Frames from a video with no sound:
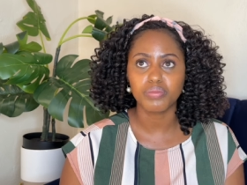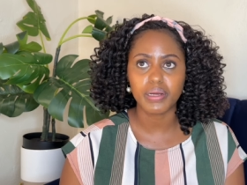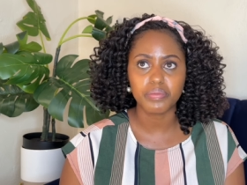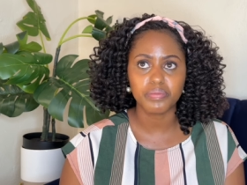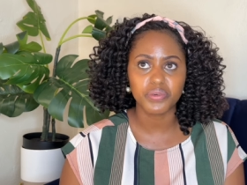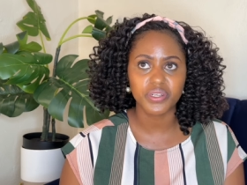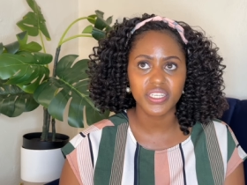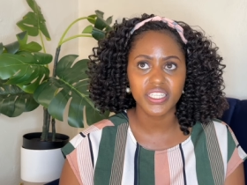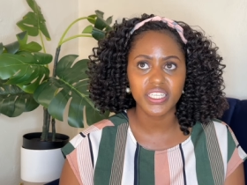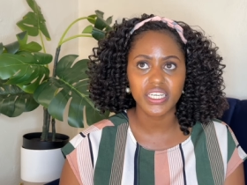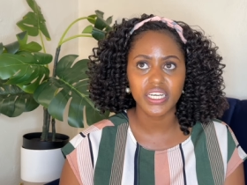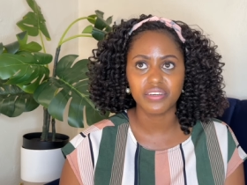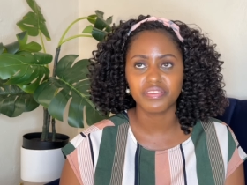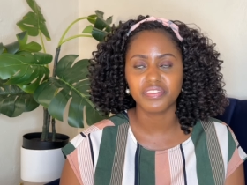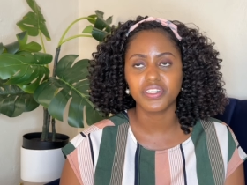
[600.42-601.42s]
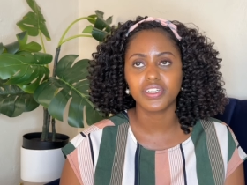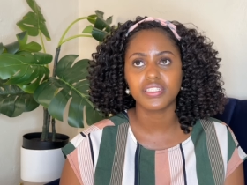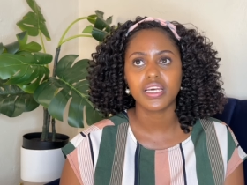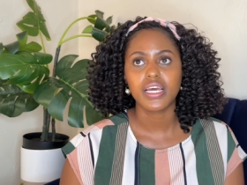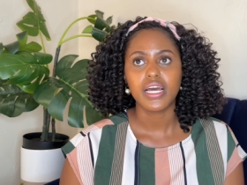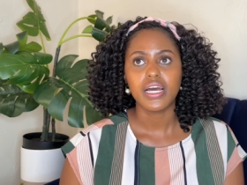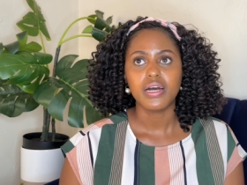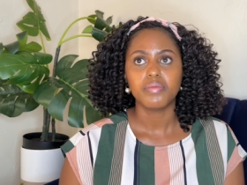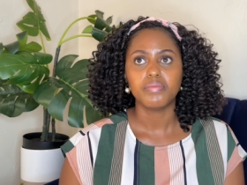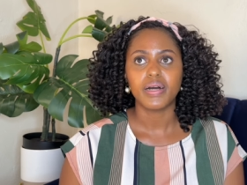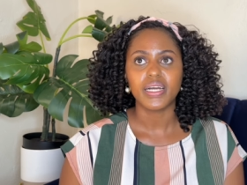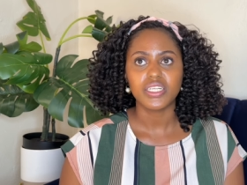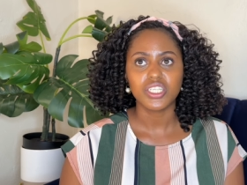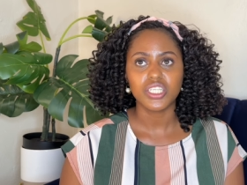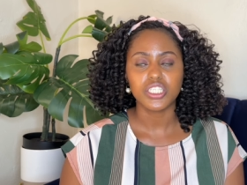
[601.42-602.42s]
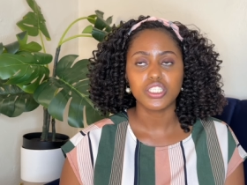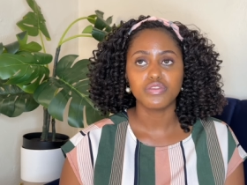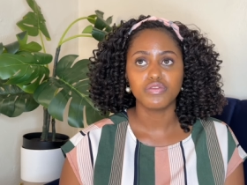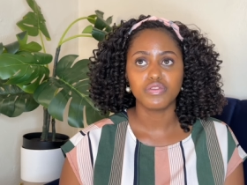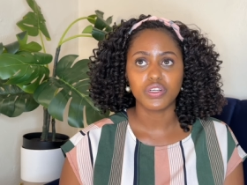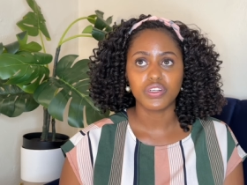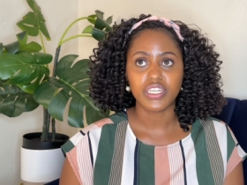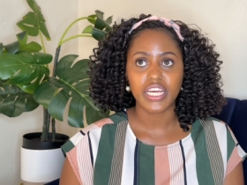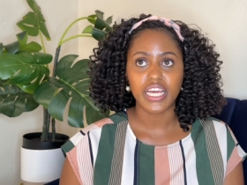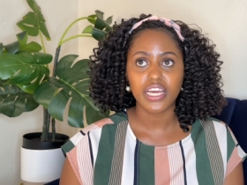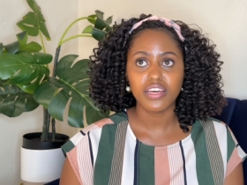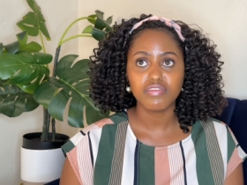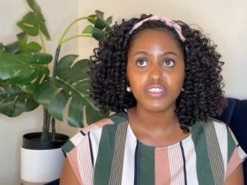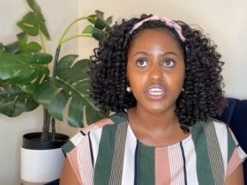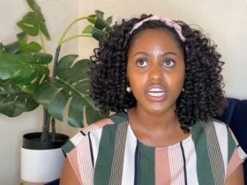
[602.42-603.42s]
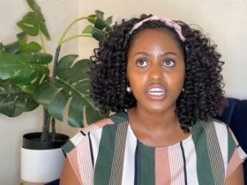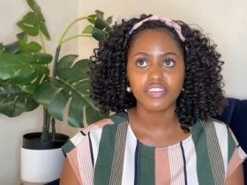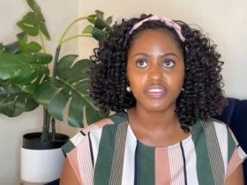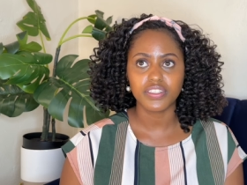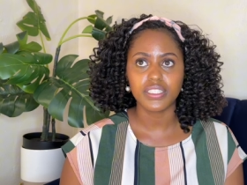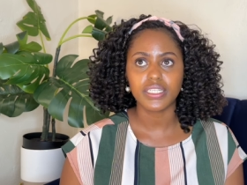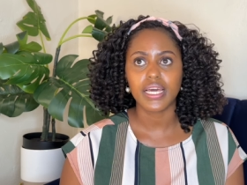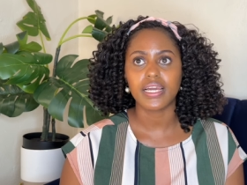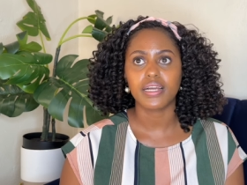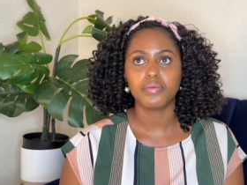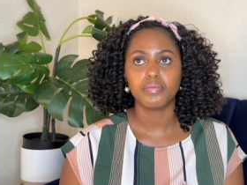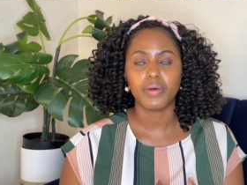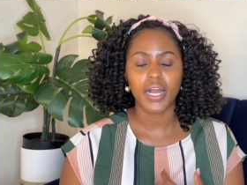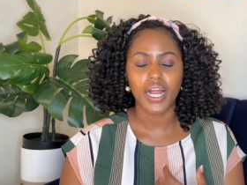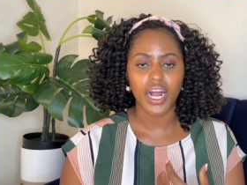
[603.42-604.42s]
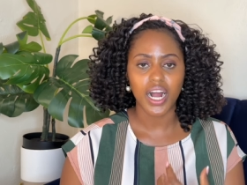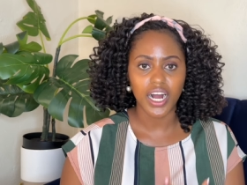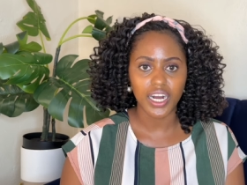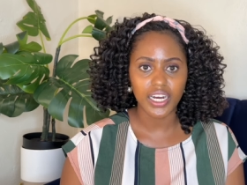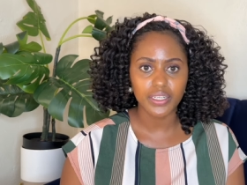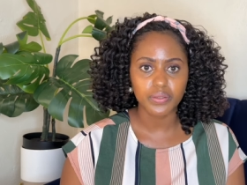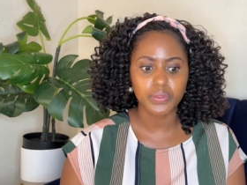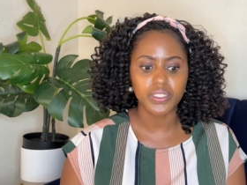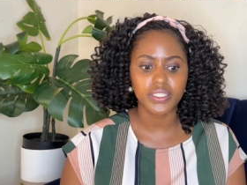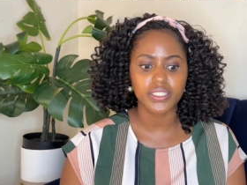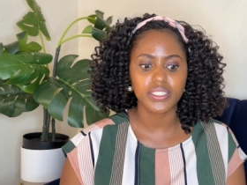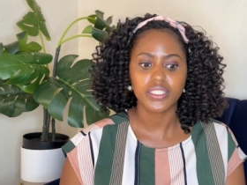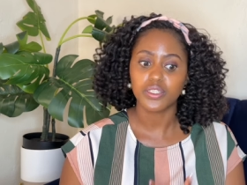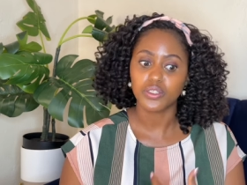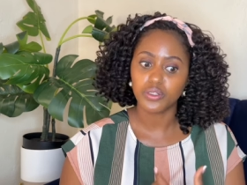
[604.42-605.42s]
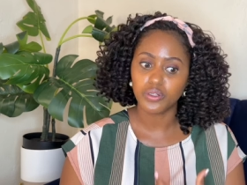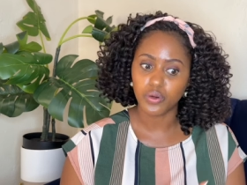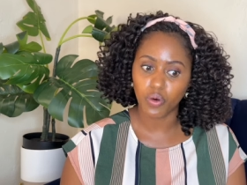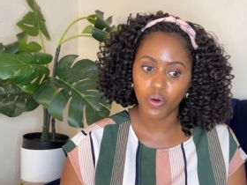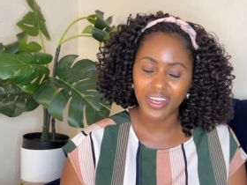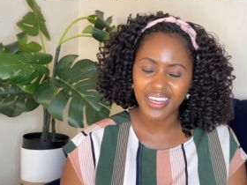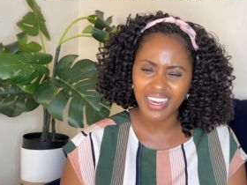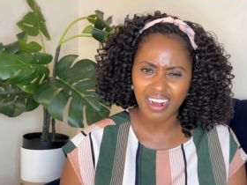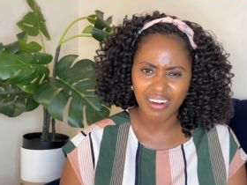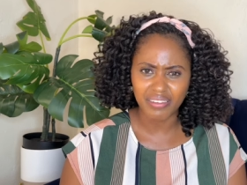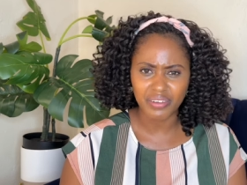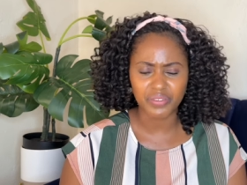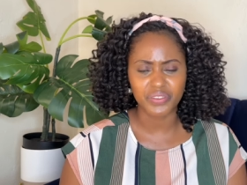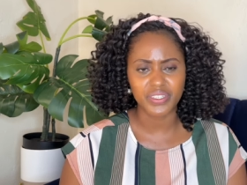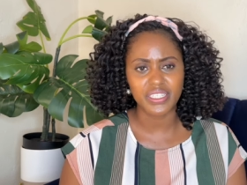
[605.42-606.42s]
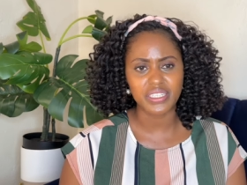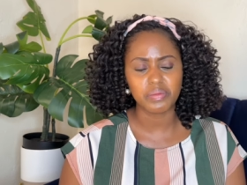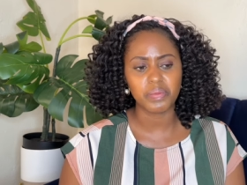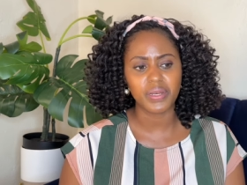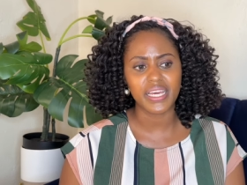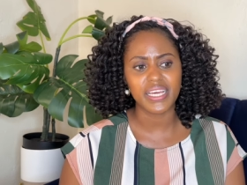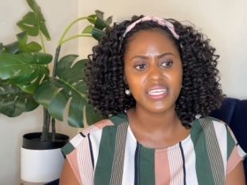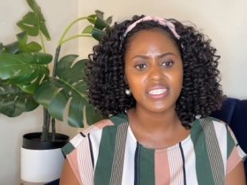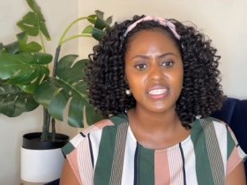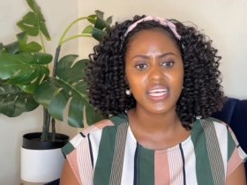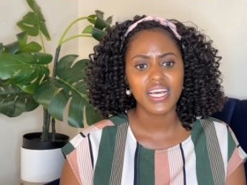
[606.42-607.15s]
my breathing. I felt my chest very heavy. I felt like my heart was going out of its place.